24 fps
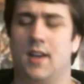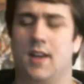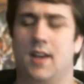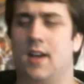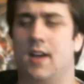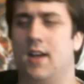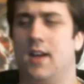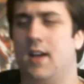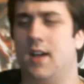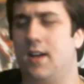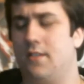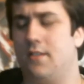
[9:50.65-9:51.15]

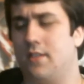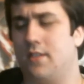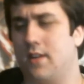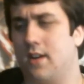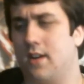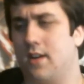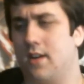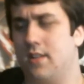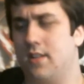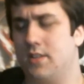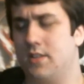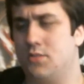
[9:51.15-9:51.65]

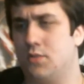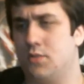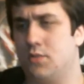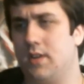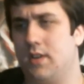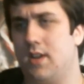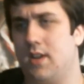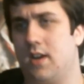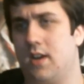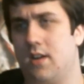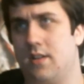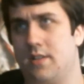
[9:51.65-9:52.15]
regarding this one
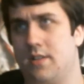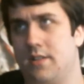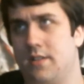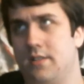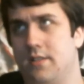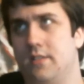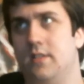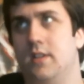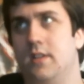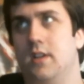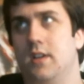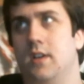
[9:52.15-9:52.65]

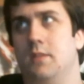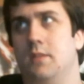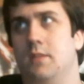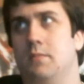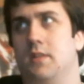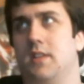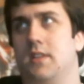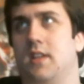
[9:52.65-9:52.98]
character, but